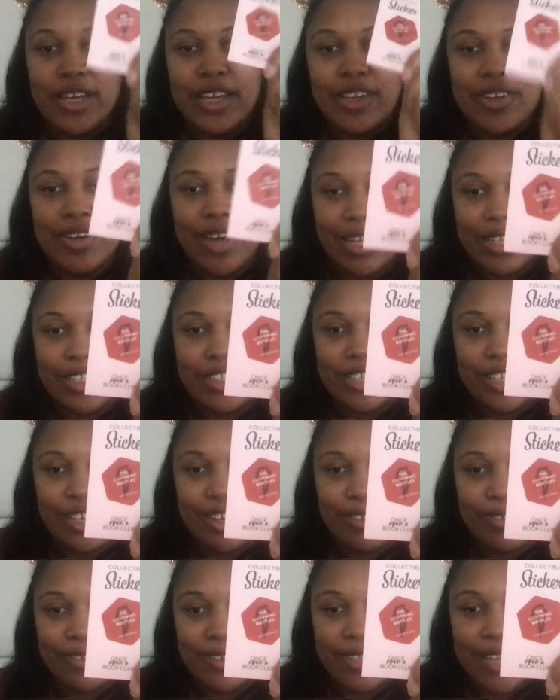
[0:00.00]
you got the
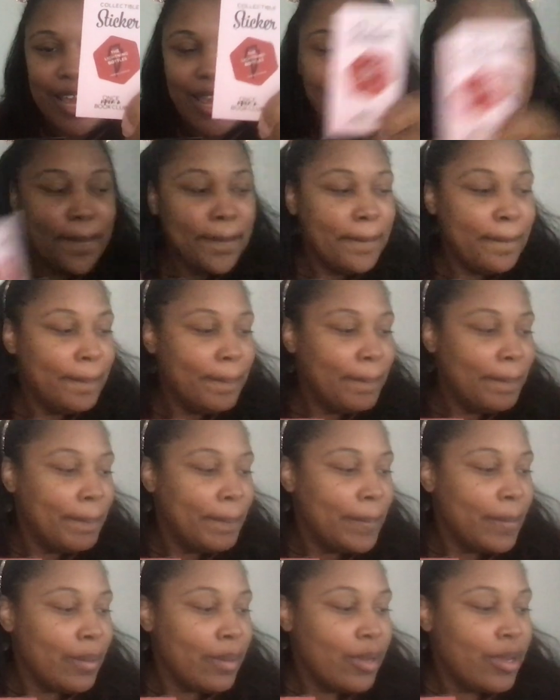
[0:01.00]
sticker for that.
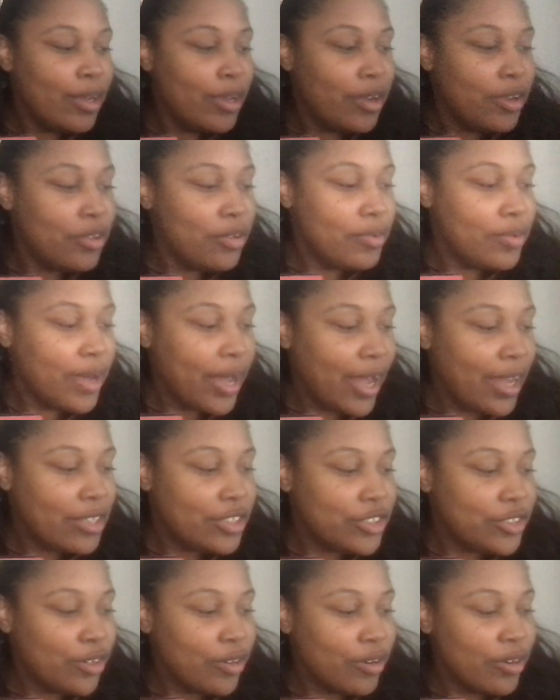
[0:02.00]
You
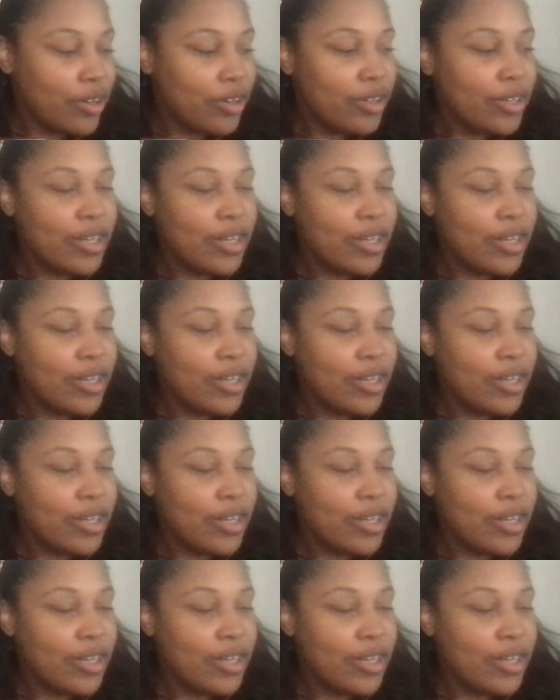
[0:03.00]
got your